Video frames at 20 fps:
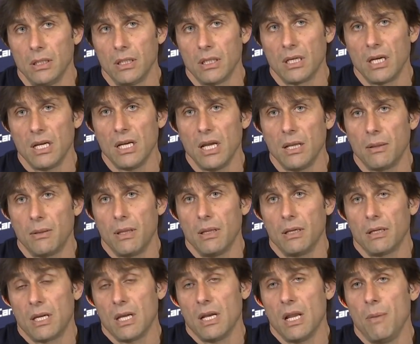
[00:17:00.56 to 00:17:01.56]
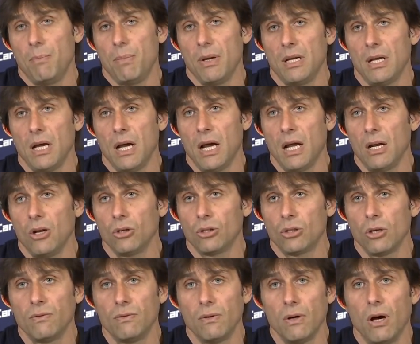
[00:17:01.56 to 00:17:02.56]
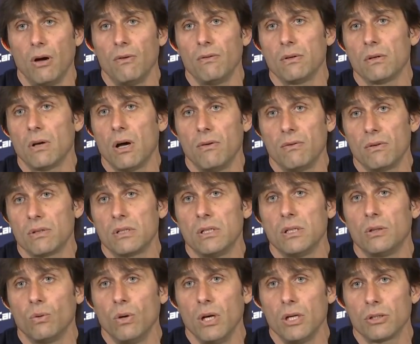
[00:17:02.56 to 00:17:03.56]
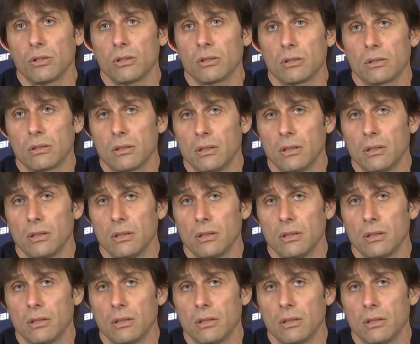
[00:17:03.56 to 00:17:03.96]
can happen a lot of situations,